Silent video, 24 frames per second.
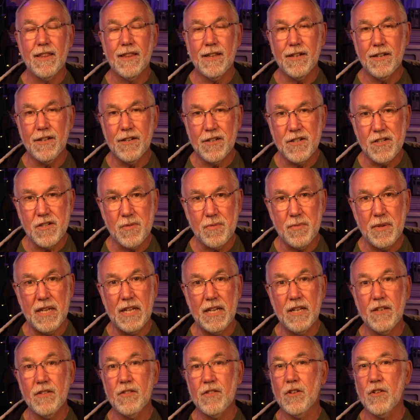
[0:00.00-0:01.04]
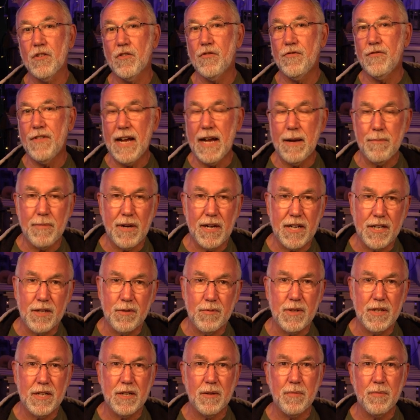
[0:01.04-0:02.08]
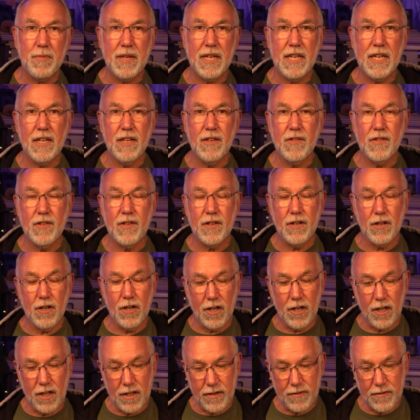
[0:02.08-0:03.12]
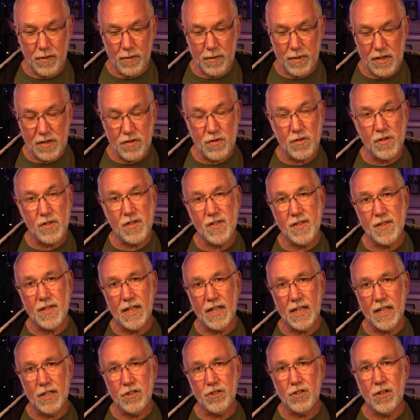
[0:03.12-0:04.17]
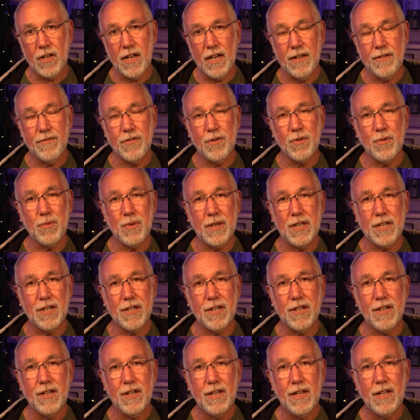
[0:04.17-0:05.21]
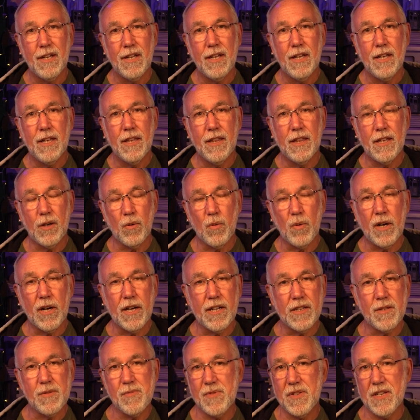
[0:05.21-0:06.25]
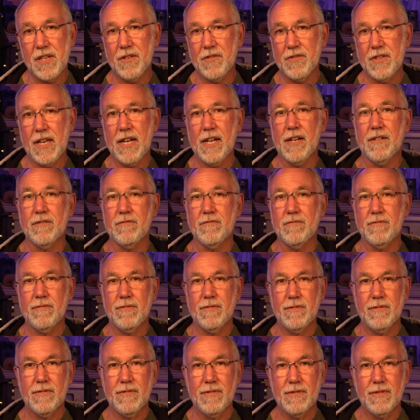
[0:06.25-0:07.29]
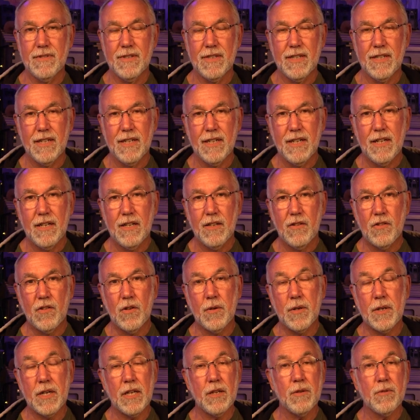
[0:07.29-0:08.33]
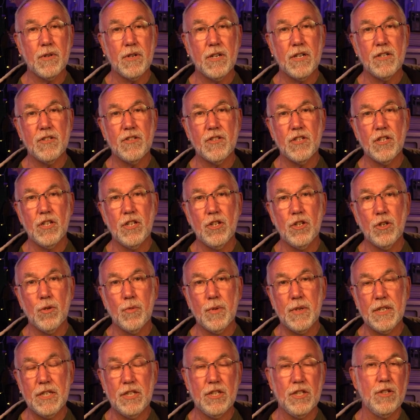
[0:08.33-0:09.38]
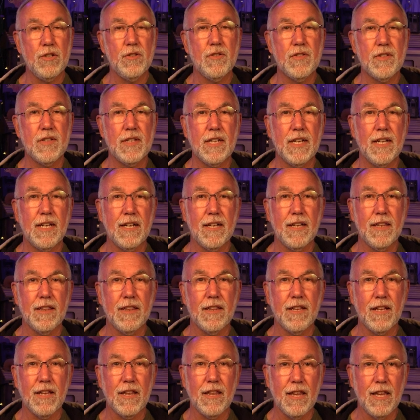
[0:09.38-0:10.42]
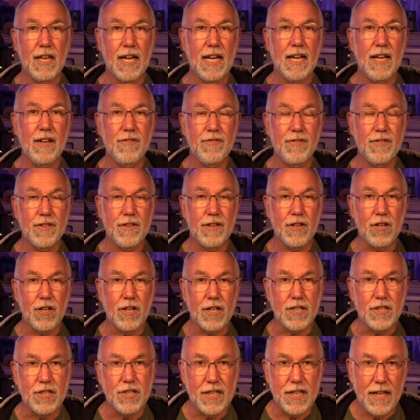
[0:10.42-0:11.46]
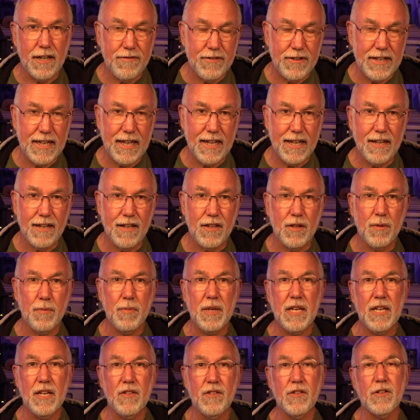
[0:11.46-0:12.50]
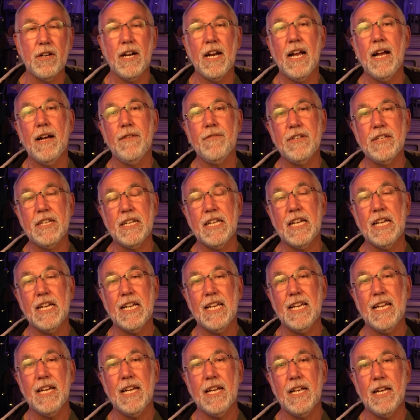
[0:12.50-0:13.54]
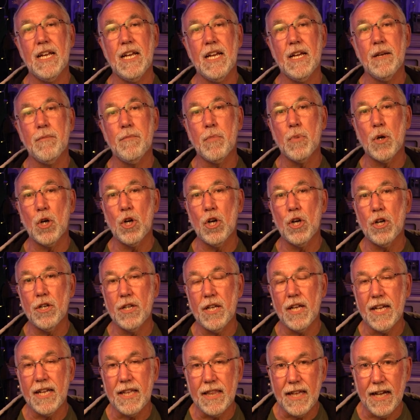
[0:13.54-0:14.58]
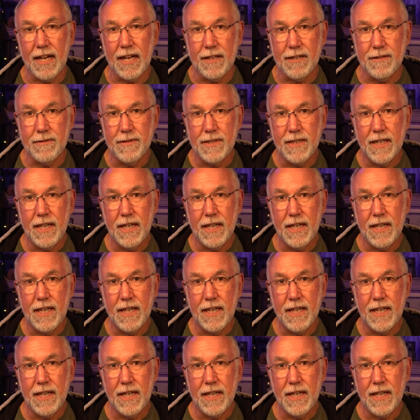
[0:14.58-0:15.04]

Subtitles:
the nurse bees, those fat-bodied winter bees, and all of the resources that get your hive through winter, they're wearing themselves out. So in other words, you're reducing the life, the longevity of the bees that are having to kick in and burn like that.